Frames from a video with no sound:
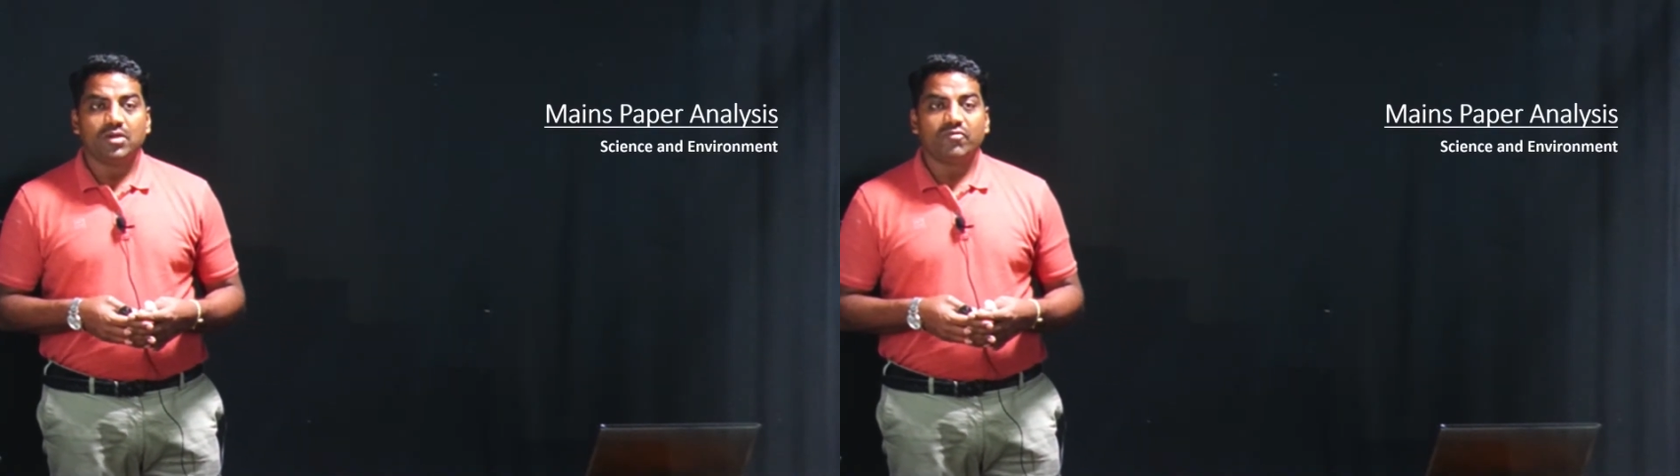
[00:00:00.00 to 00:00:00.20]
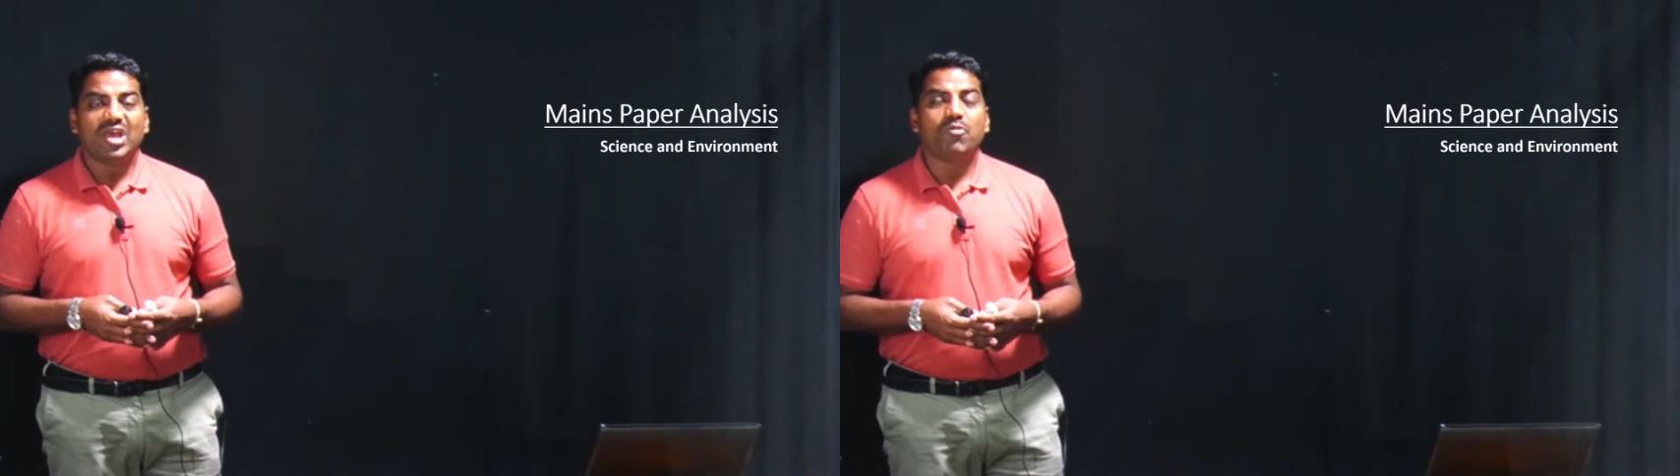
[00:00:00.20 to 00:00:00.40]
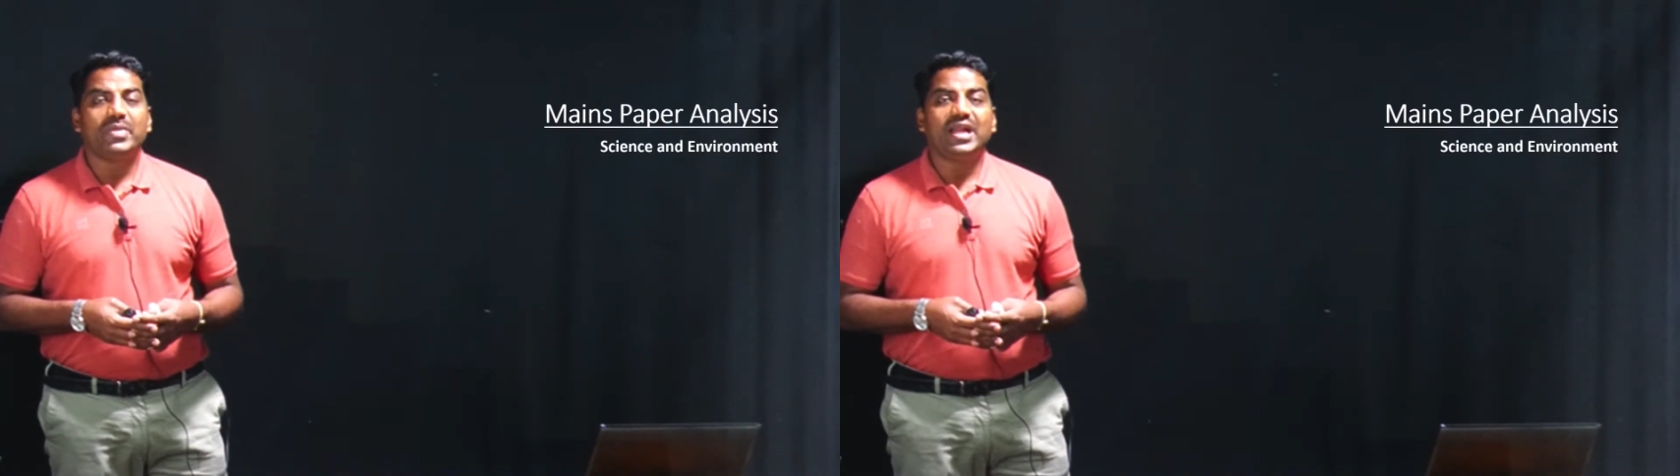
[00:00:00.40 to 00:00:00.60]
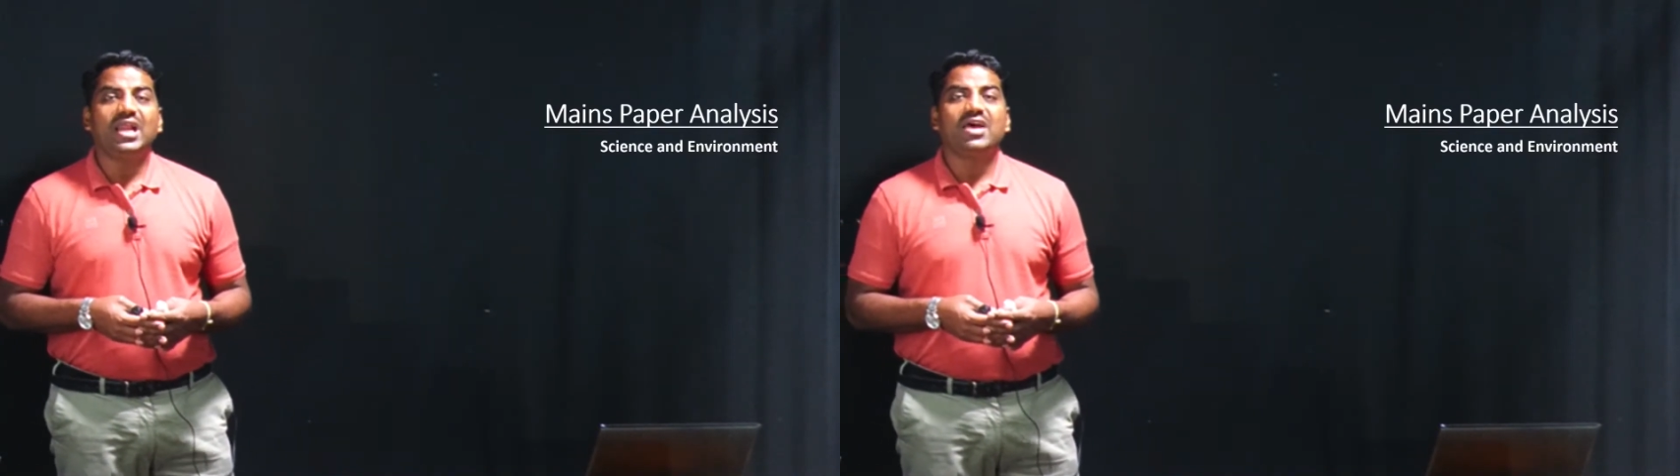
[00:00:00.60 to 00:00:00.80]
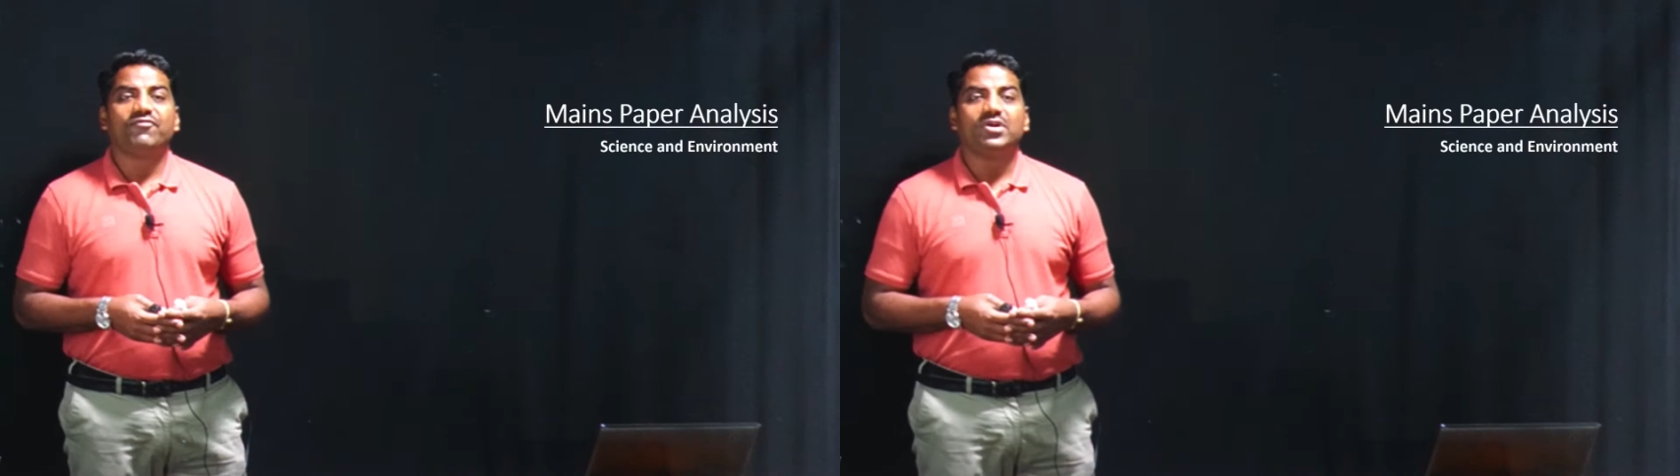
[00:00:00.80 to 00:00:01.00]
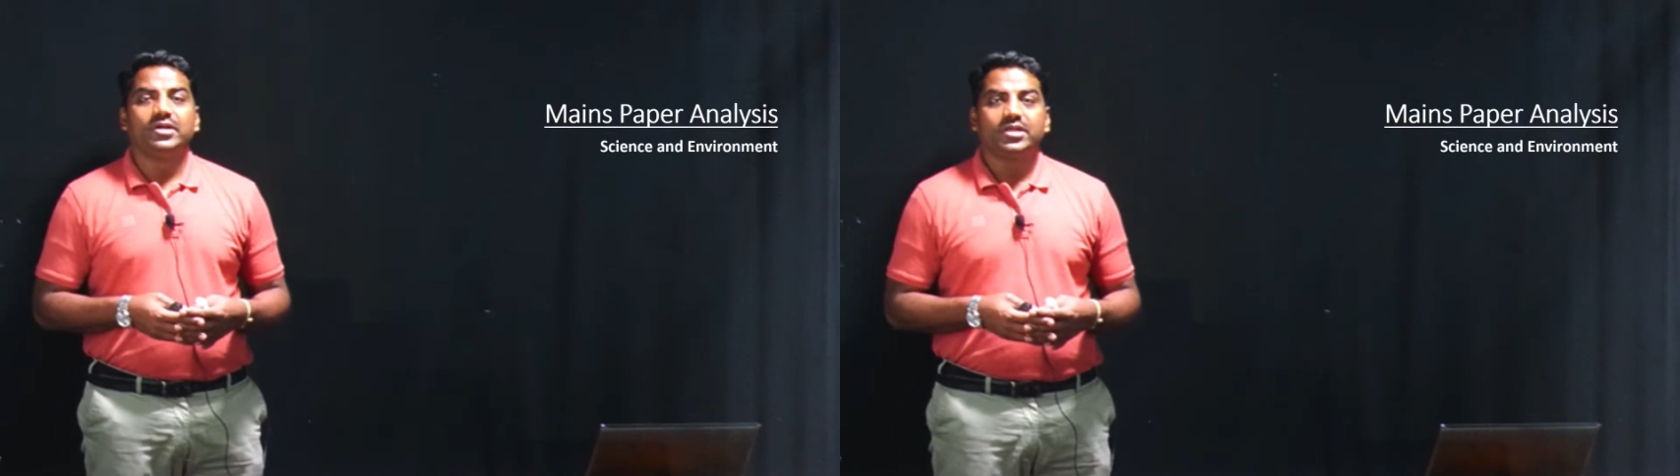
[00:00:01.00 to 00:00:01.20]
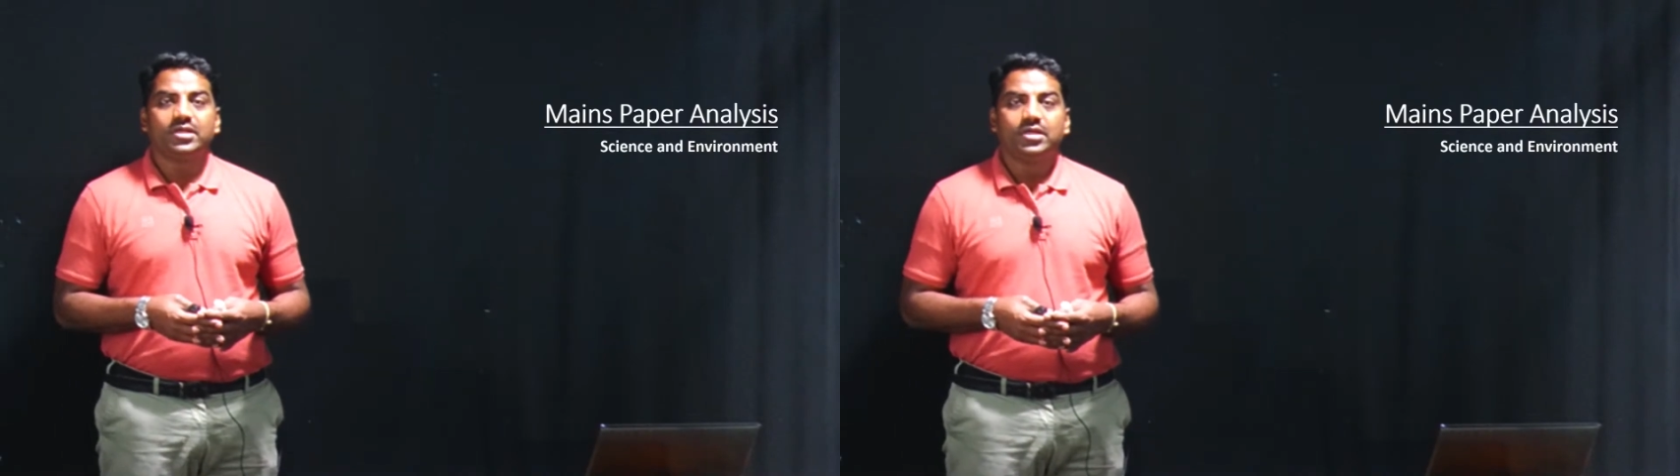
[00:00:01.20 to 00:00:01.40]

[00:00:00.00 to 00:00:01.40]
we have made an effort